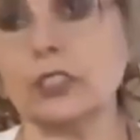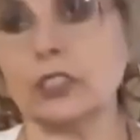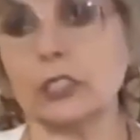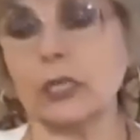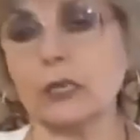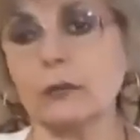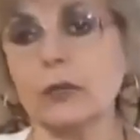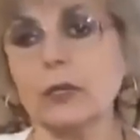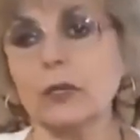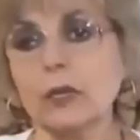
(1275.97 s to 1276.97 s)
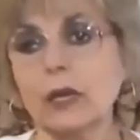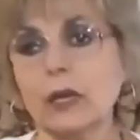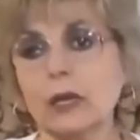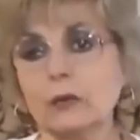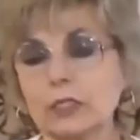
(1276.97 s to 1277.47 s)
much
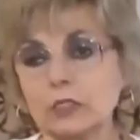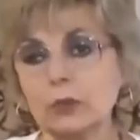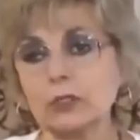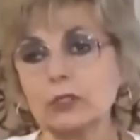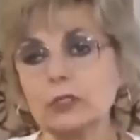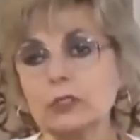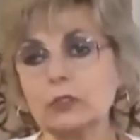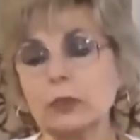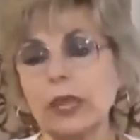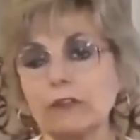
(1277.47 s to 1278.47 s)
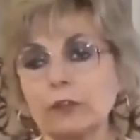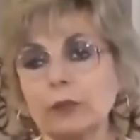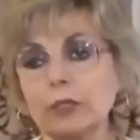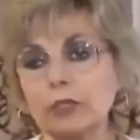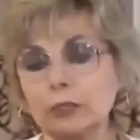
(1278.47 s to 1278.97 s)
resources. We have
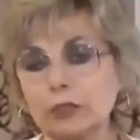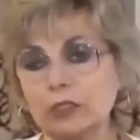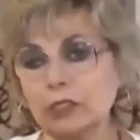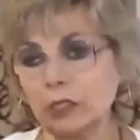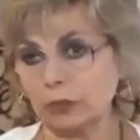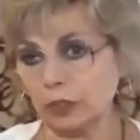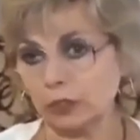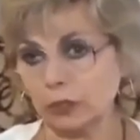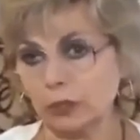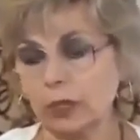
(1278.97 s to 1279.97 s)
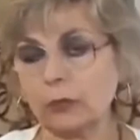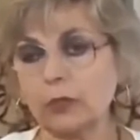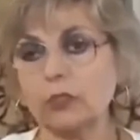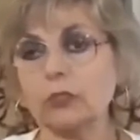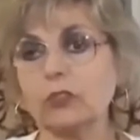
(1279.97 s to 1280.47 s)
to reduce CO2
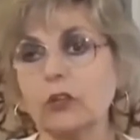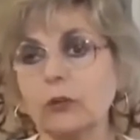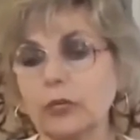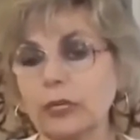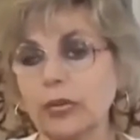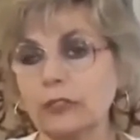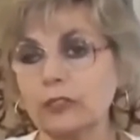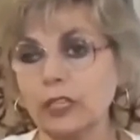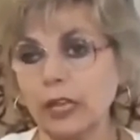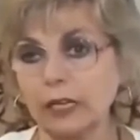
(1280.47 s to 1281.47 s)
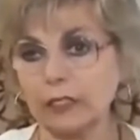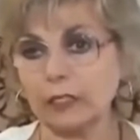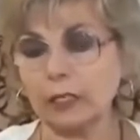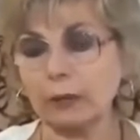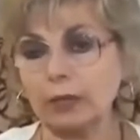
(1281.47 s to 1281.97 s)
and reduce our greenhouse
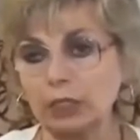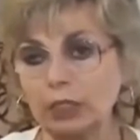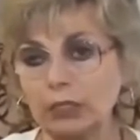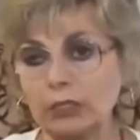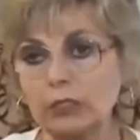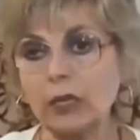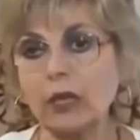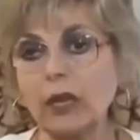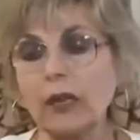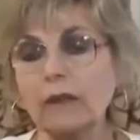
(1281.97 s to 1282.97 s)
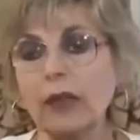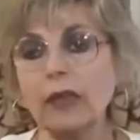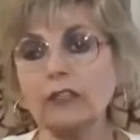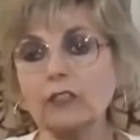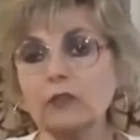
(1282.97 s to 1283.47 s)
gas emissions. And
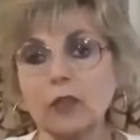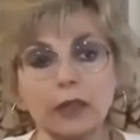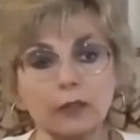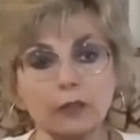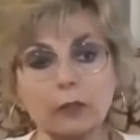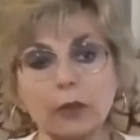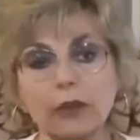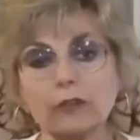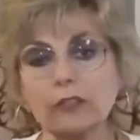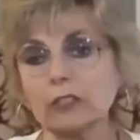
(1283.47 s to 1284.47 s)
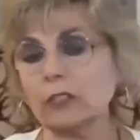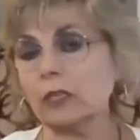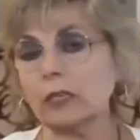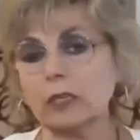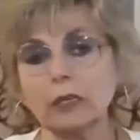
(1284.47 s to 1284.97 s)
that is flying through every
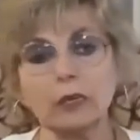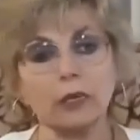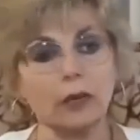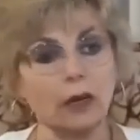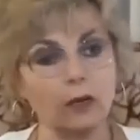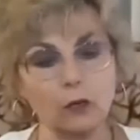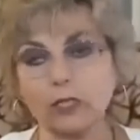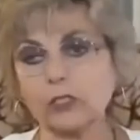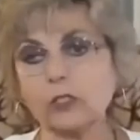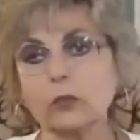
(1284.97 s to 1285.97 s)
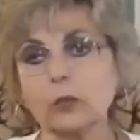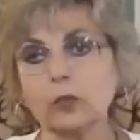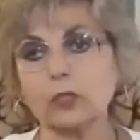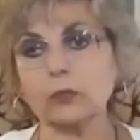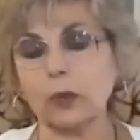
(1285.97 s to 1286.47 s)
city across the
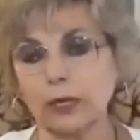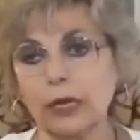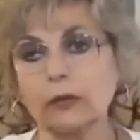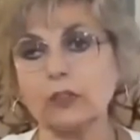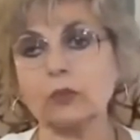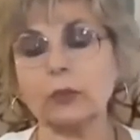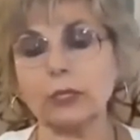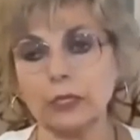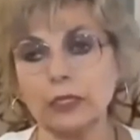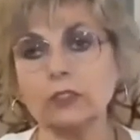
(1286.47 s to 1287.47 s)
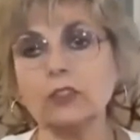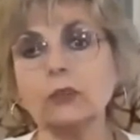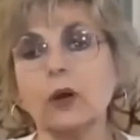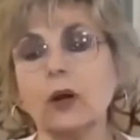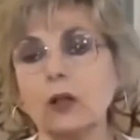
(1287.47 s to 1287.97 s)
world right now. It's written
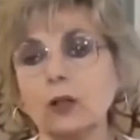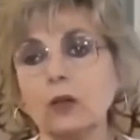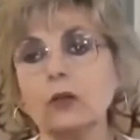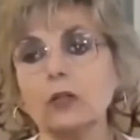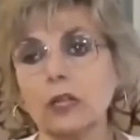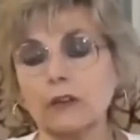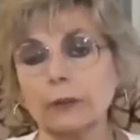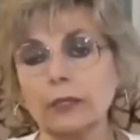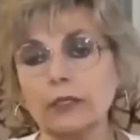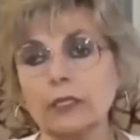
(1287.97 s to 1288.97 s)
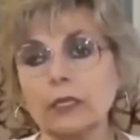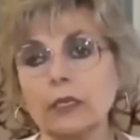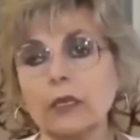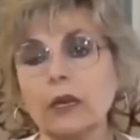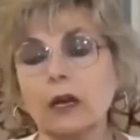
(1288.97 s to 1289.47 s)
into all local government